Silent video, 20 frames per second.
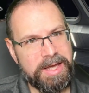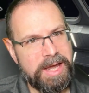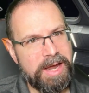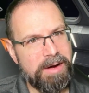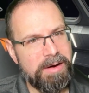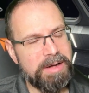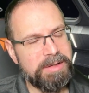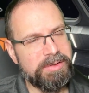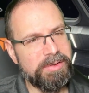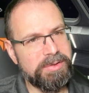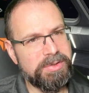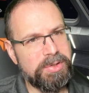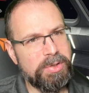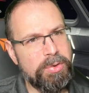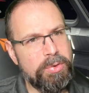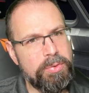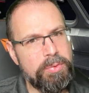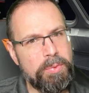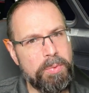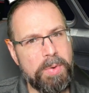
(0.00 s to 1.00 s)
characters
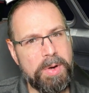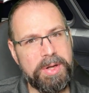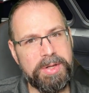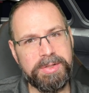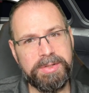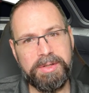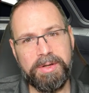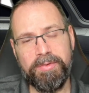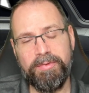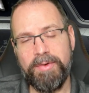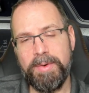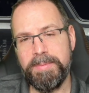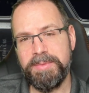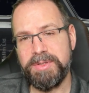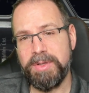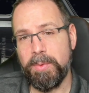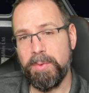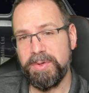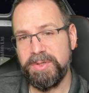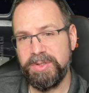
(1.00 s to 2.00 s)
who was from
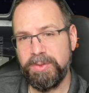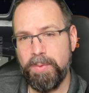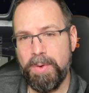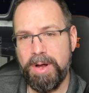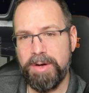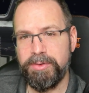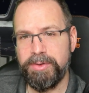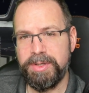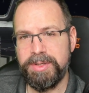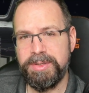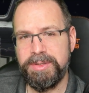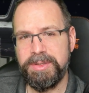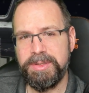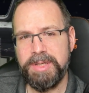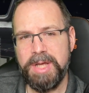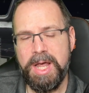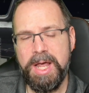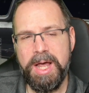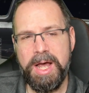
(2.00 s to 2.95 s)
Star Wars Squadrons.